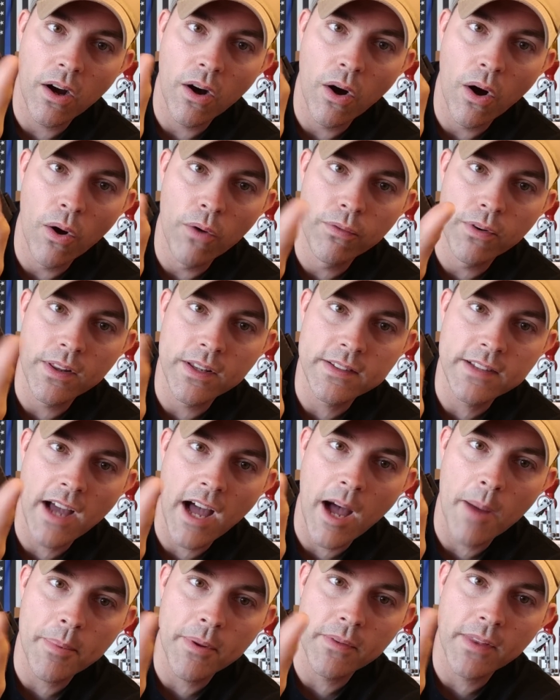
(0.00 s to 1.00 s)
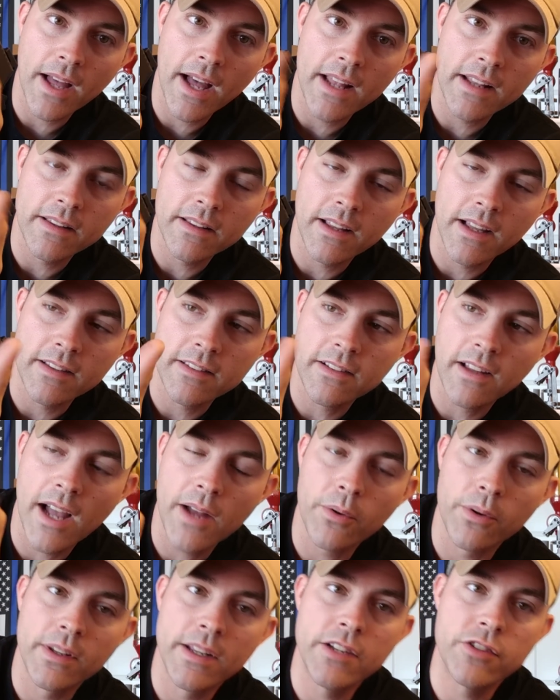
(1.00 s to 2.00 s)
over the top of that
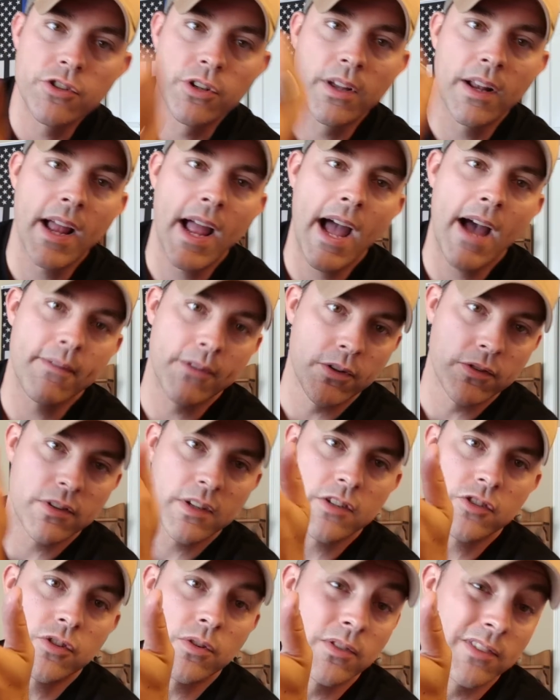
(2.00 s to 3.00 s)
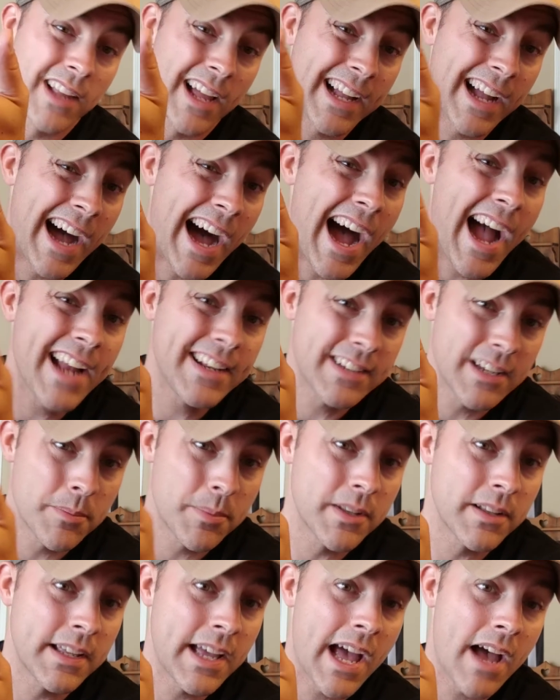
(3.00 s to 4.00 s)
slide release, you're going to have those issues like I
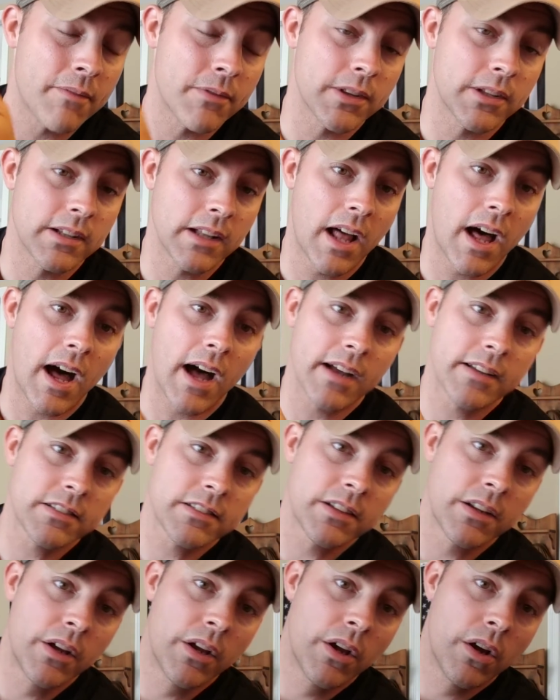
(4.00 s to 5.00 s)
typically have with Glocks,